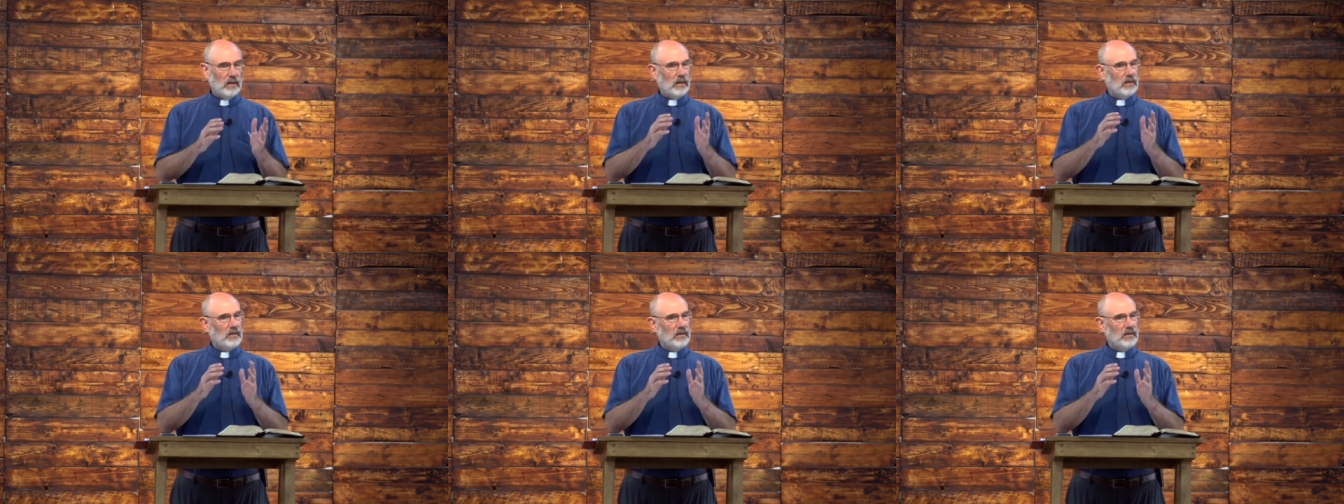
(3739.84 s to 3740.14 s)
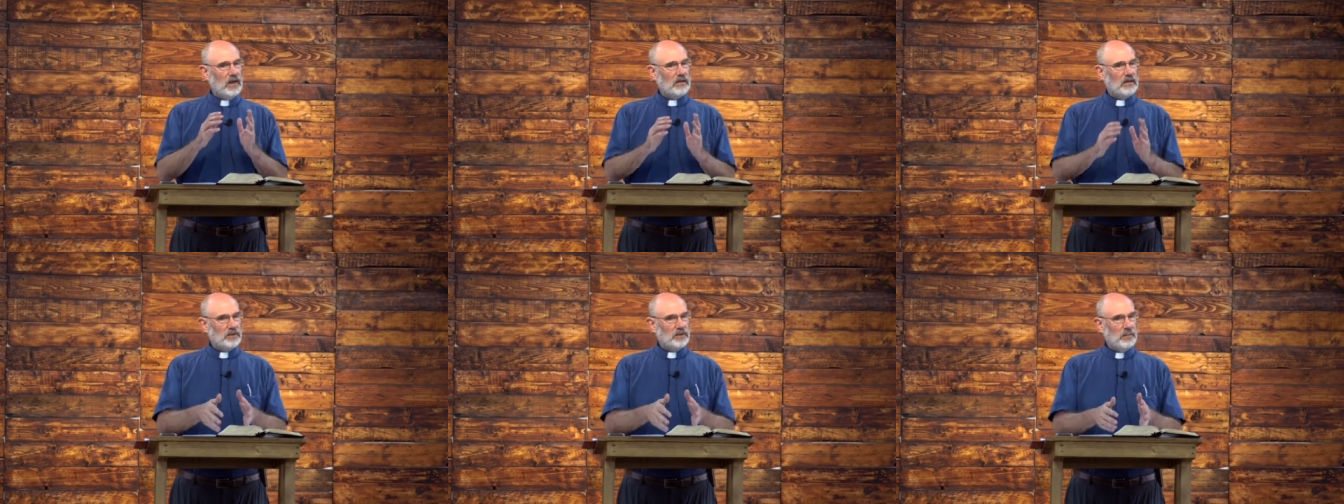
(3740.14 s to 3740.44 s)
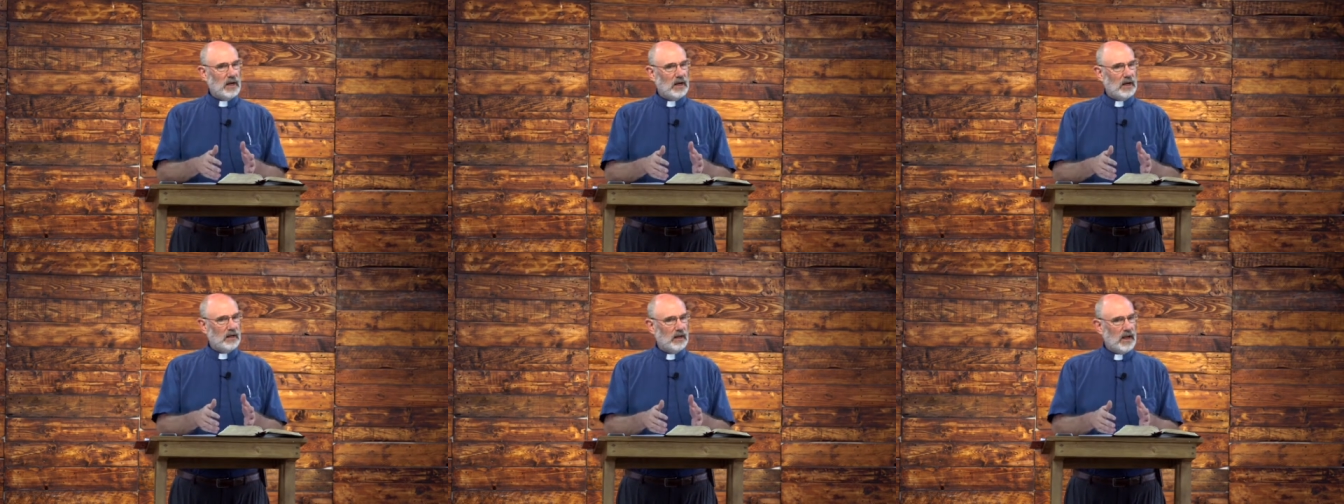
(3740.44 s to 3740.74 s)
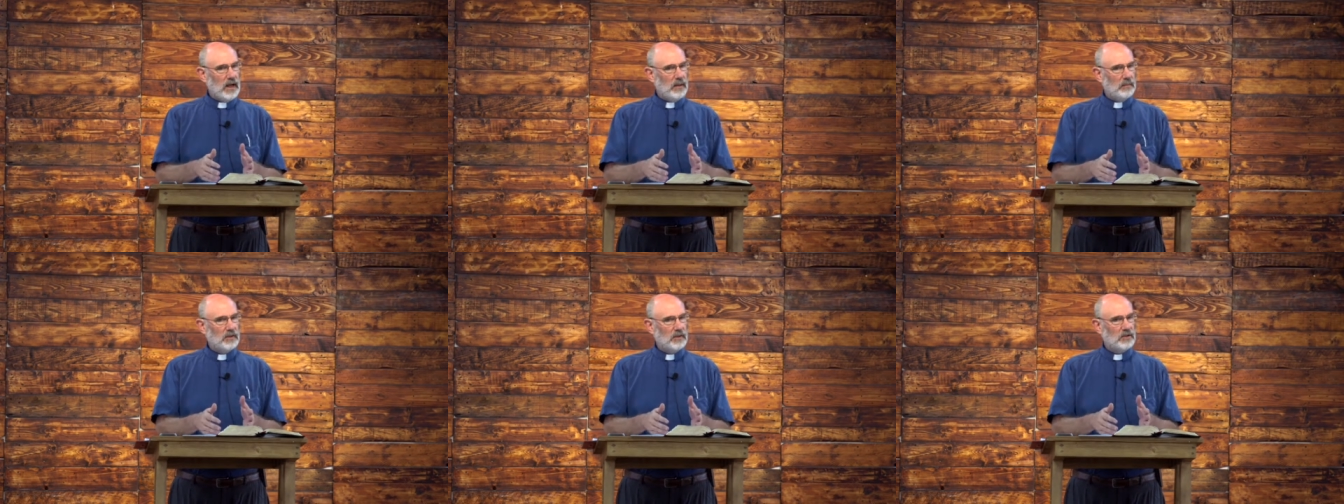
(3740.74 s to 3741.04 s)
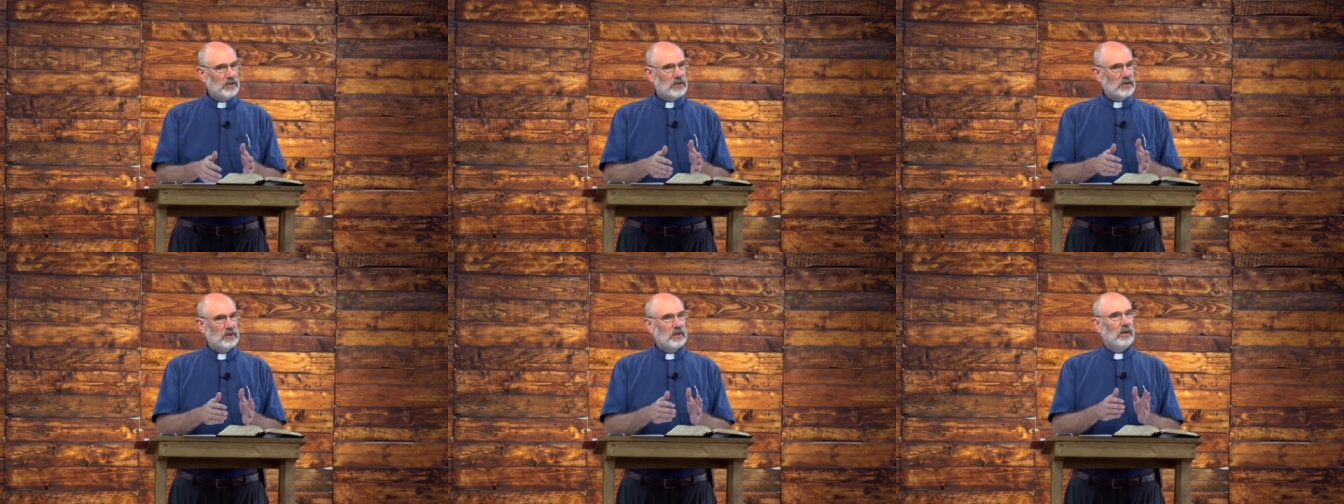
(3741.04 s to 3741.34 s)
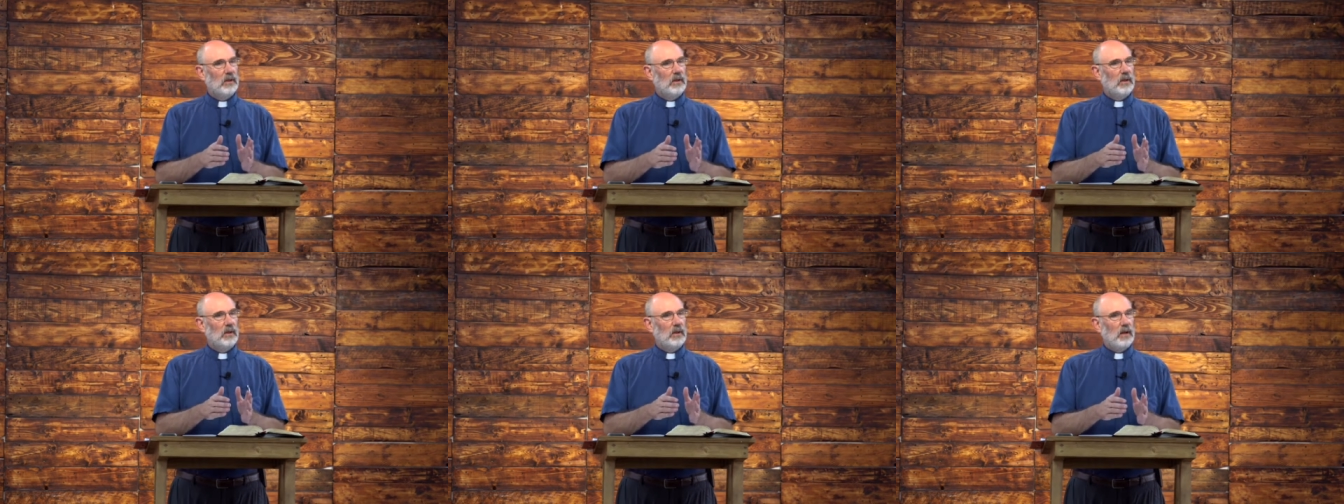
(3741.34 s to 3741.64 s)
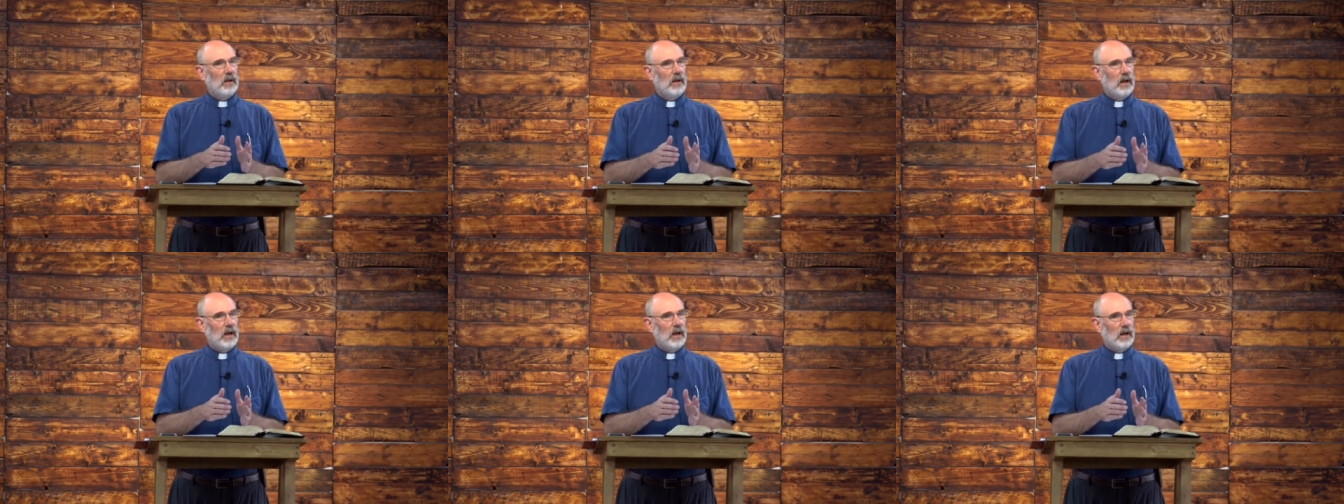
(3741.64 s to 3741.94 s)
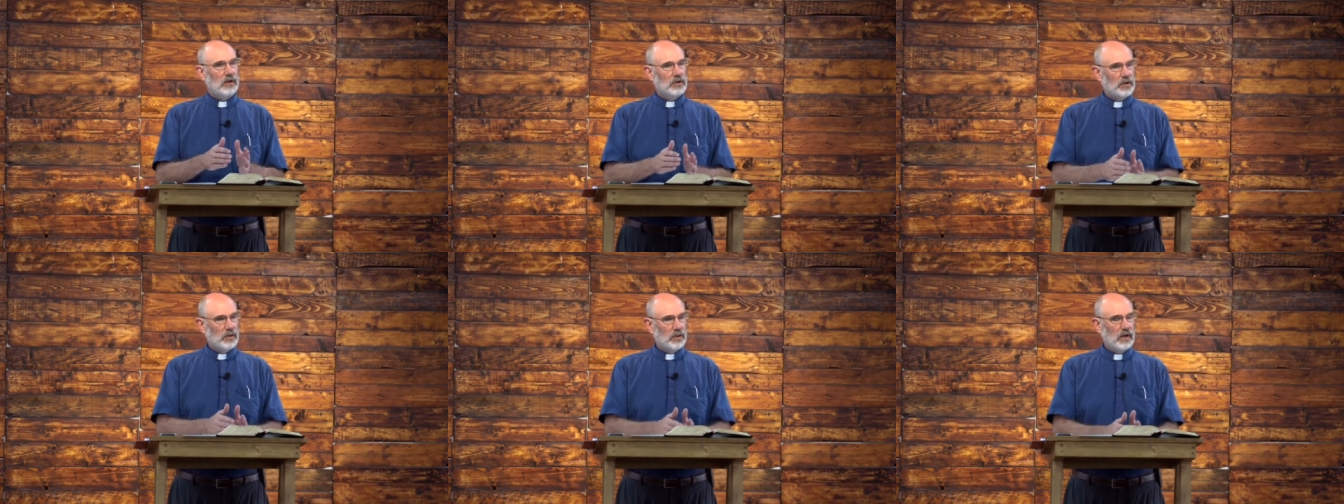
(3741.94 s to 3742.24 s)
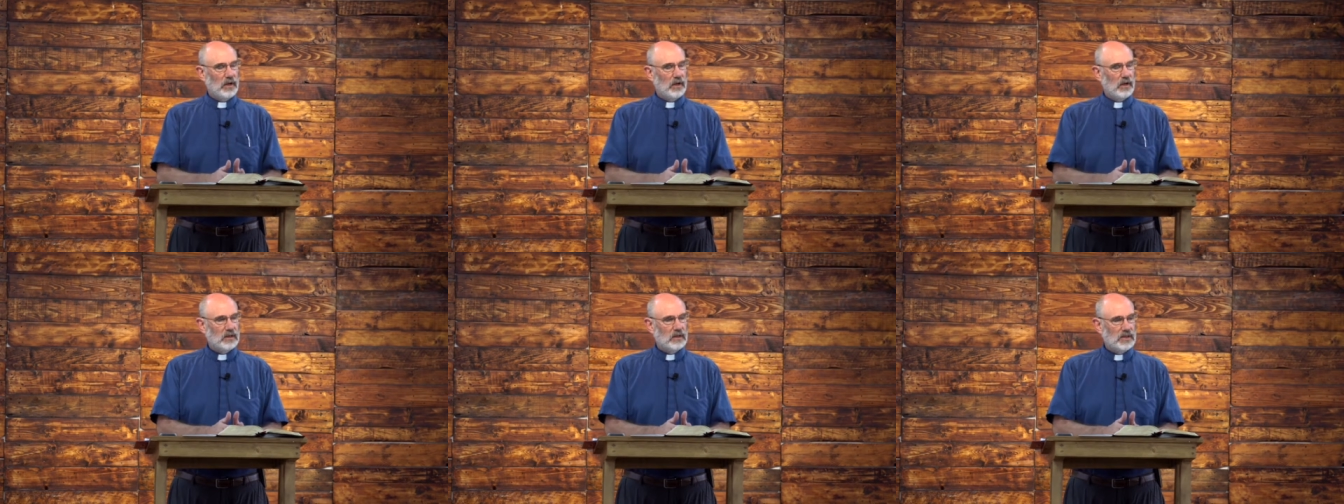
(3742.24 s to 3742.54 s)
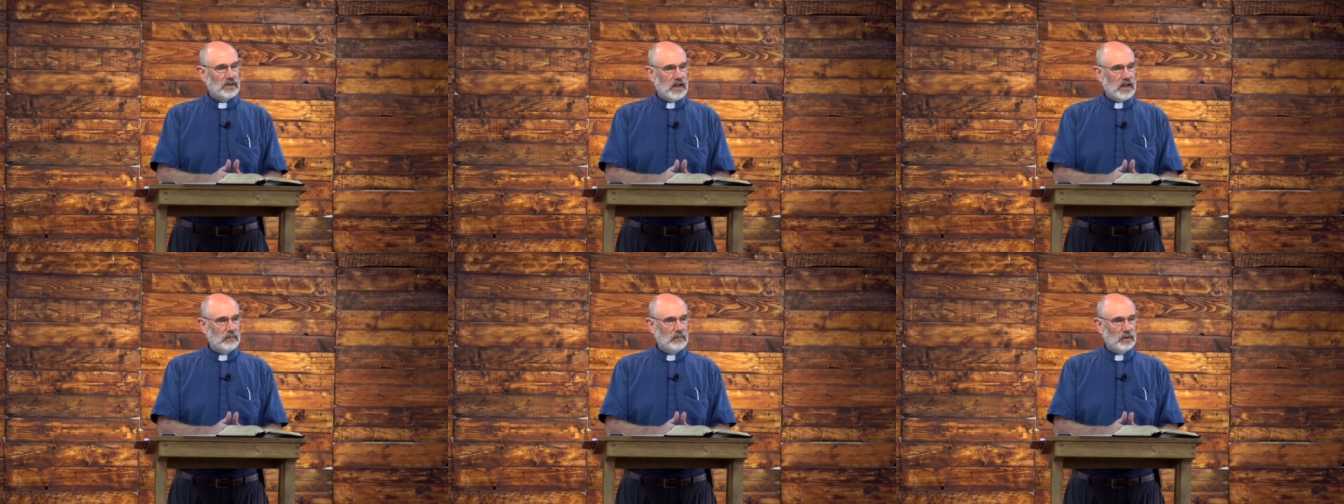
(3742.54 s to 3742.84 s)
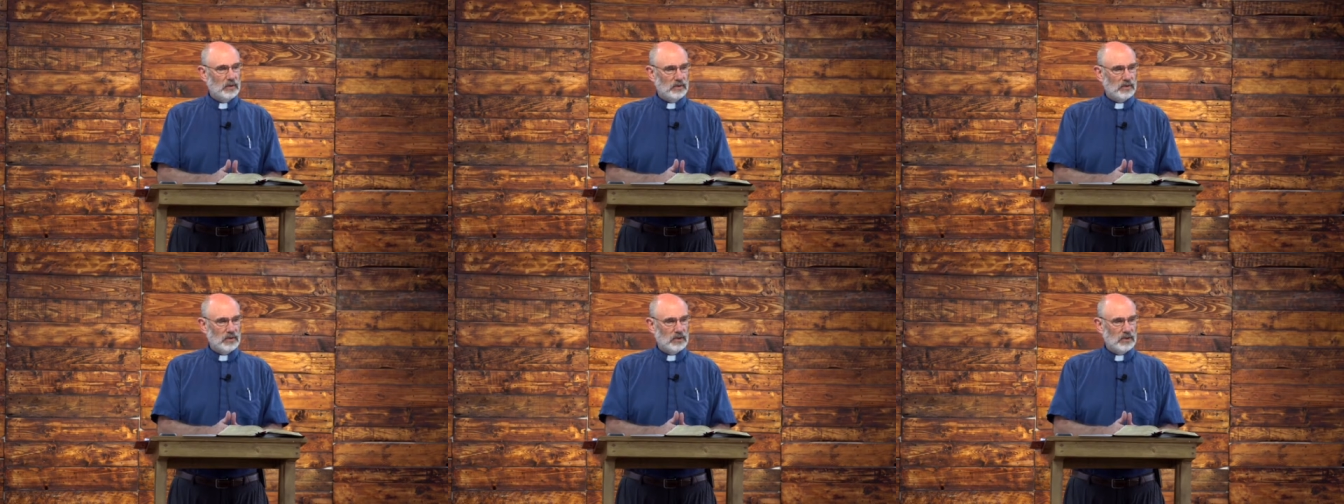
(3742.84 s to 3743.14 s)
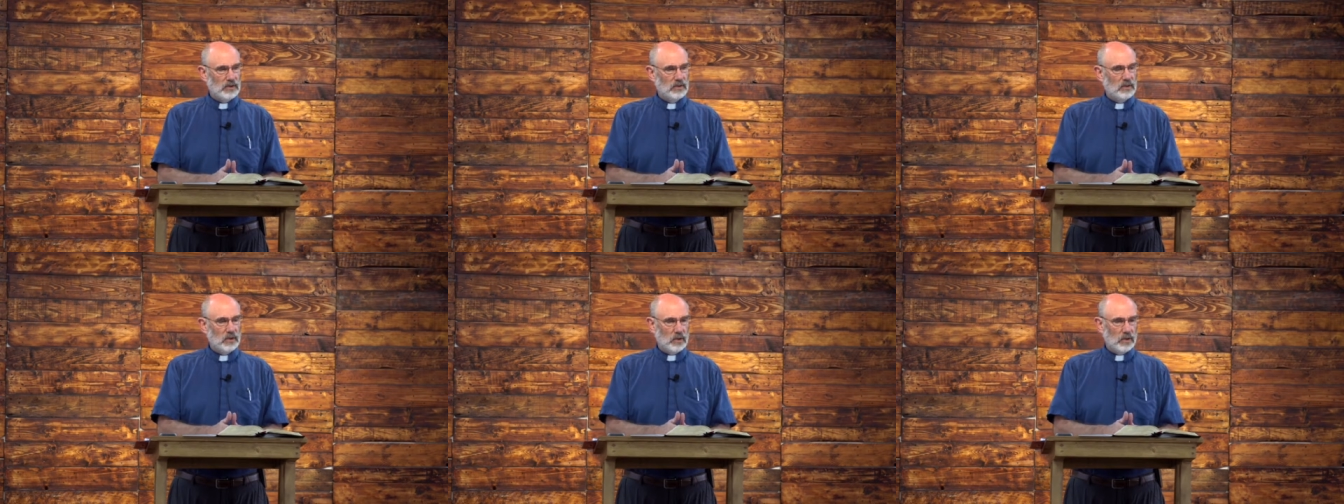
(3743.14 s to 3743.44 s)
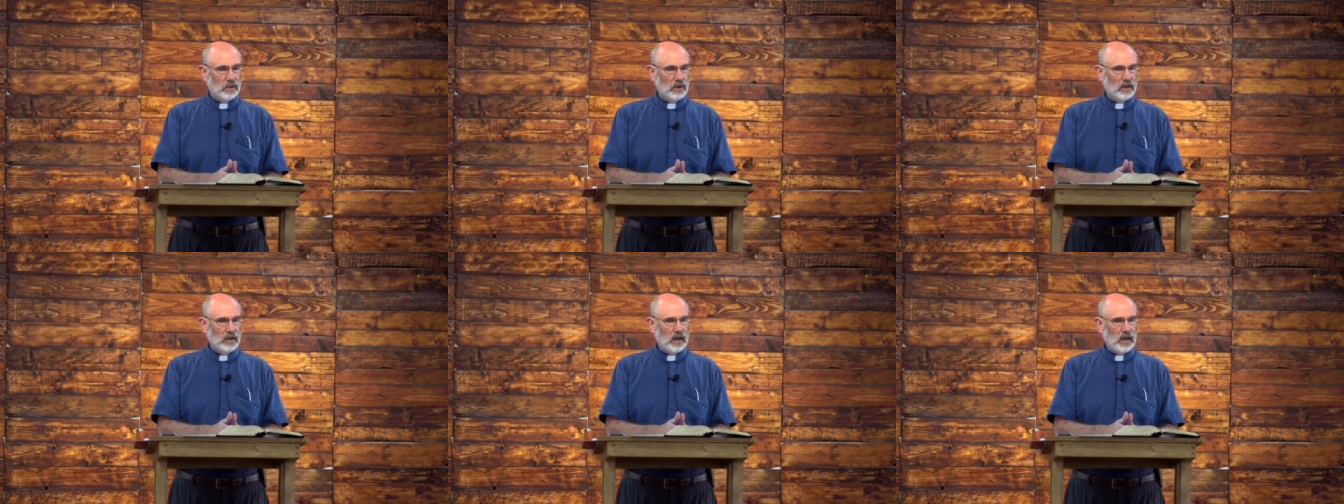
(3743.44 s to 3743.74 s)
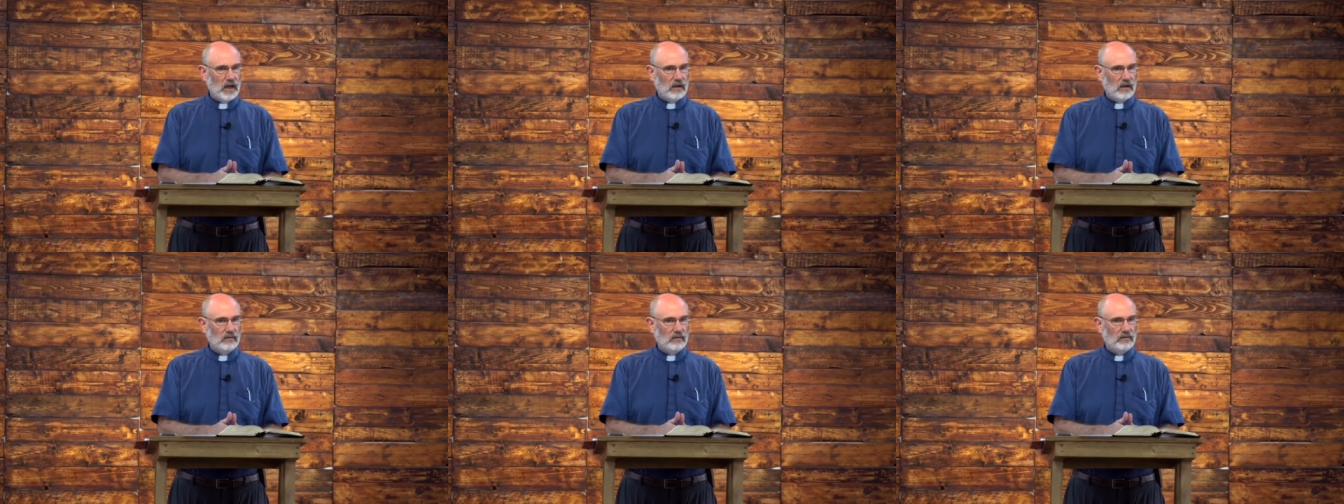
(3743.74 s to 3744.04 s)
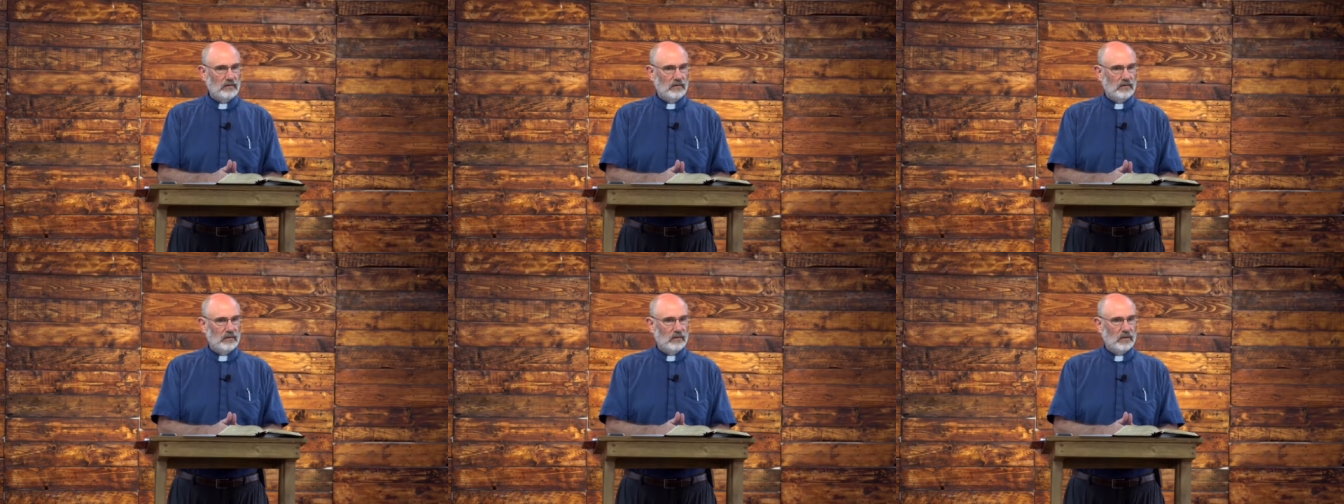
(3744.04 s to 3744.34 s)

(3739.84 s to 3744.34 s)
that dismantling happens during Samuel's early life,